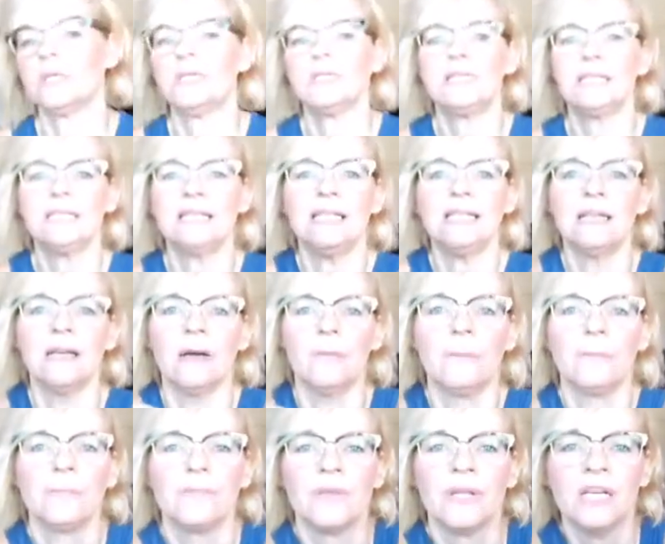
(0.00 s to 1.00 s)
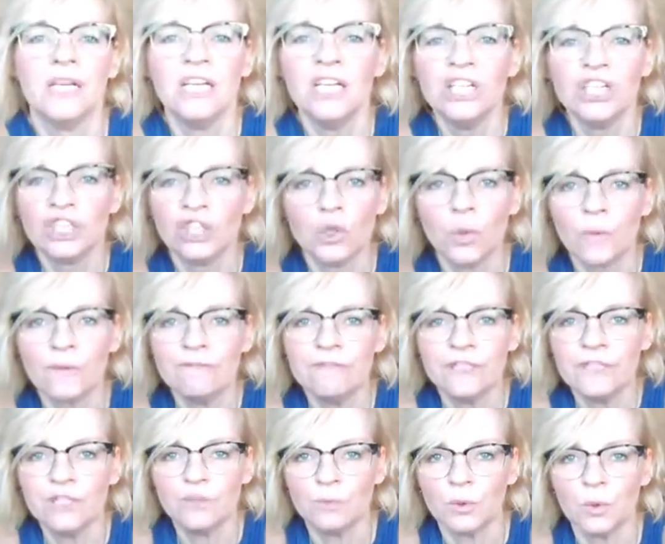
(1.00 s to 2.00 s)
Concealer. It's not
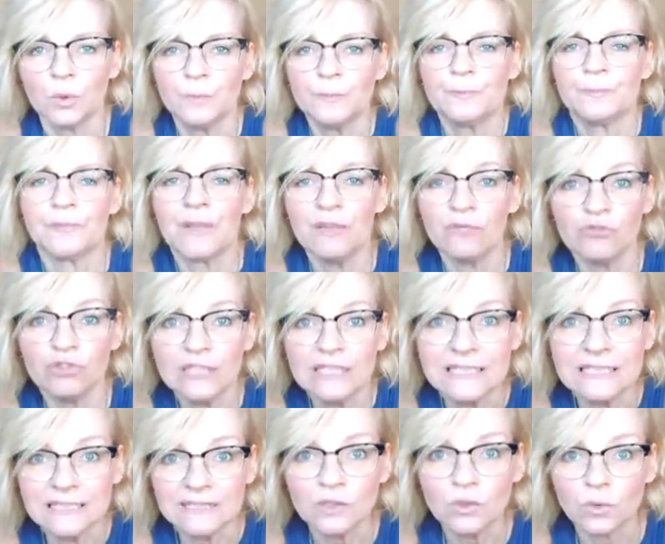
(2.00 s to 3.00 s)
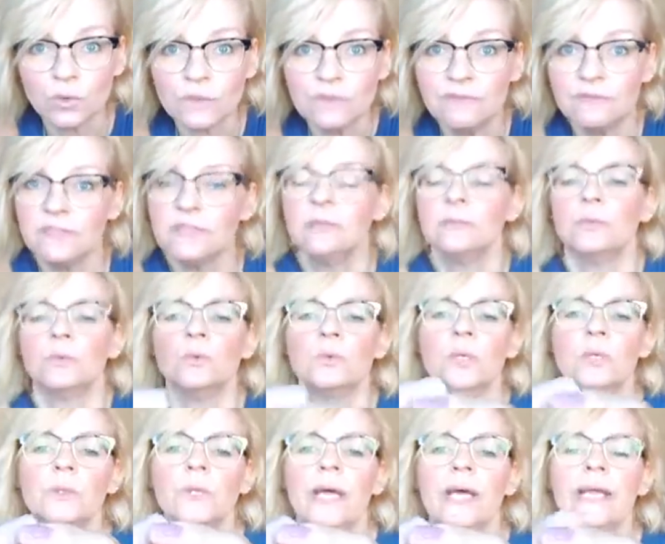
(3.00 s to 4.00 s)
invisible. It really is not invisible,
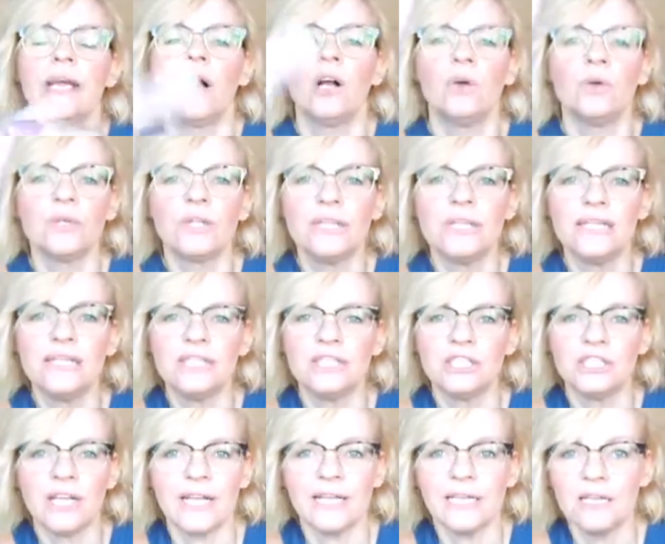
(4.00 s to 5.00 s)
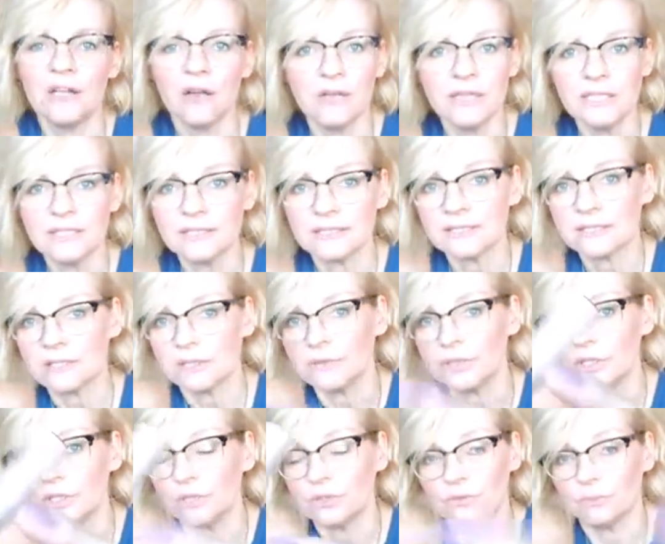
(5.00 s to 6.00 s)
okay? I got it in the shade Light, so it
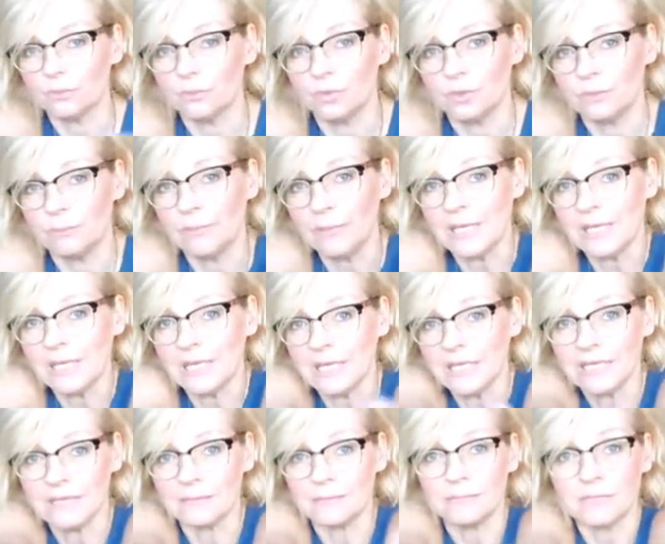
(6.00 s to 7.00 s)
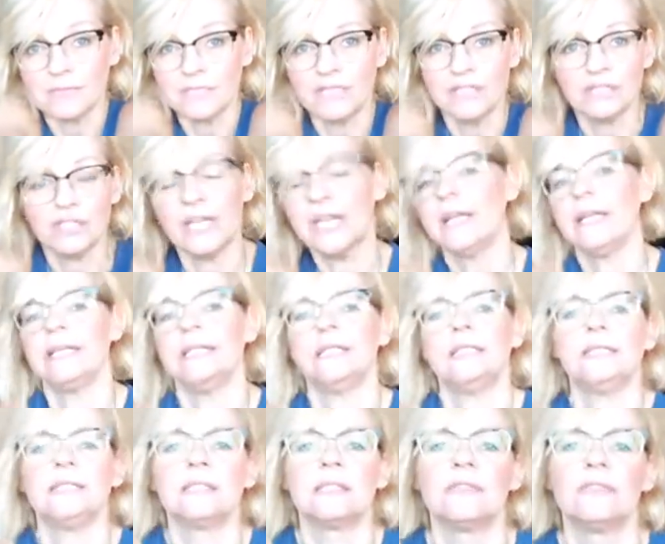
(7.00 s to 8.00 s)
was my shade,
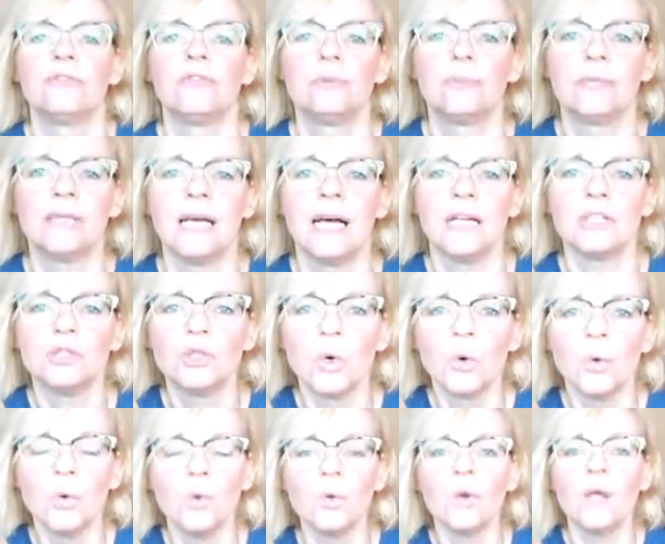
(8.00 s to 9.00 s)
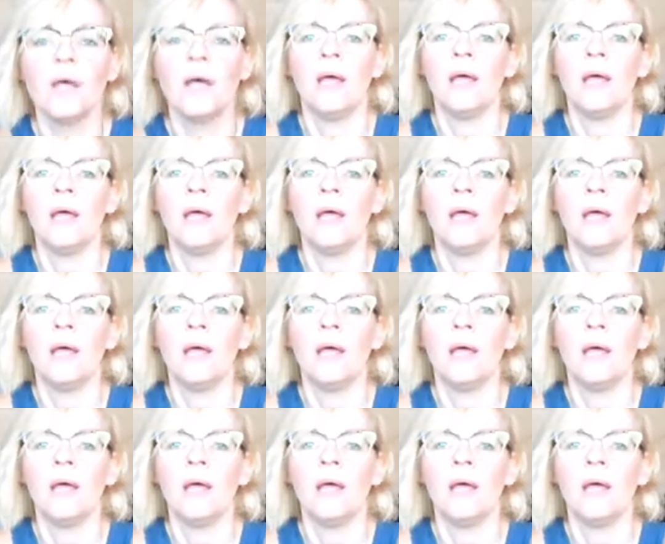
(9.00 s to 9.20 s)
nothing wrong with that at all.